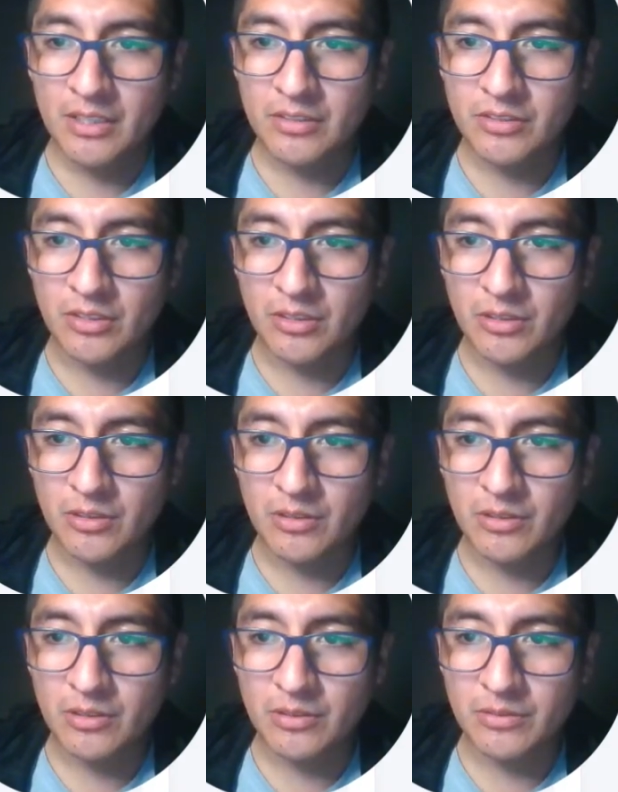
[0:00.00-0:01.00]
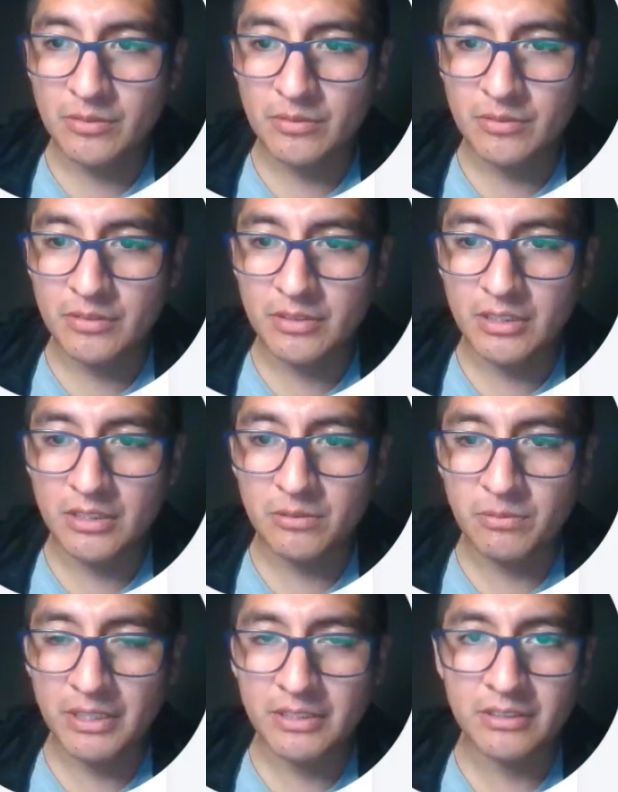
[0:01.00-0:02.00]
So
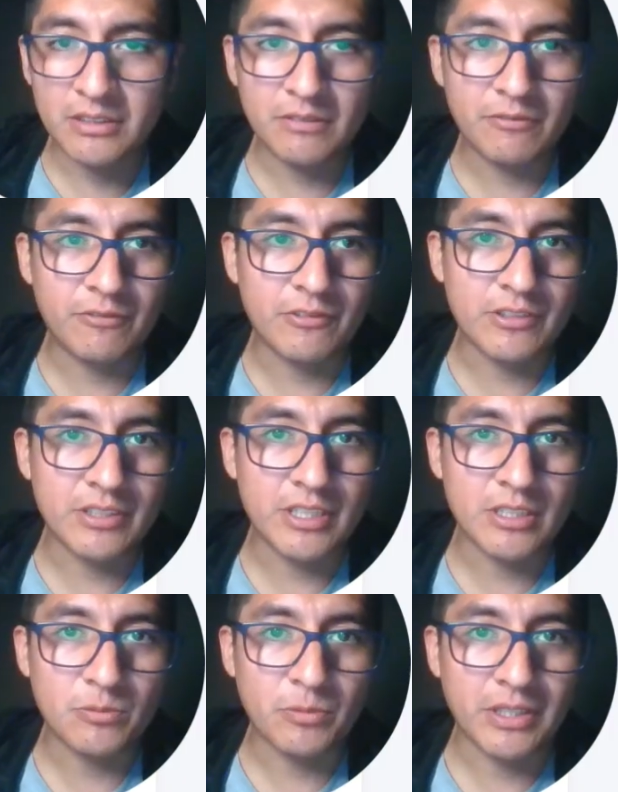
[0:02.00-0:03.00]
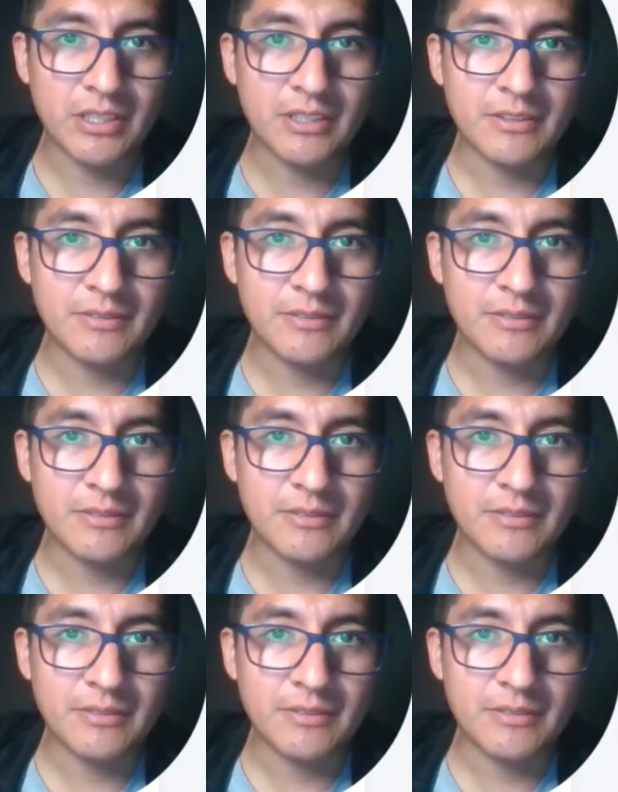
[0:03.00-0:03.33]
this was for this week.